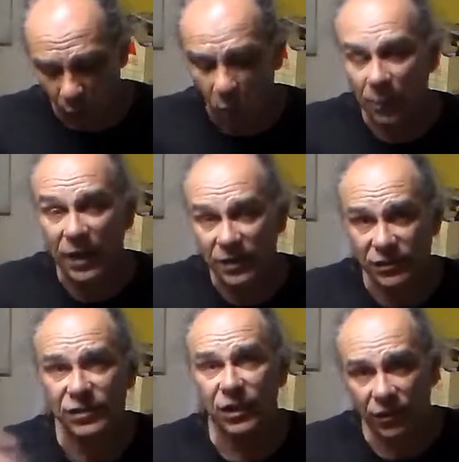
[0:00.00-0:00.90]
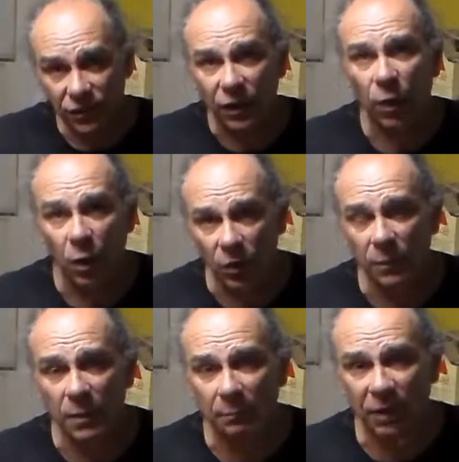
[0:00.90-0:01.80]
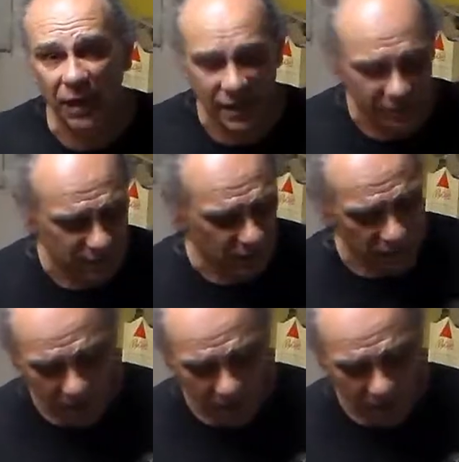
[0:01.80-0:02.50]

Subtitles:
roll pins that hold them in place.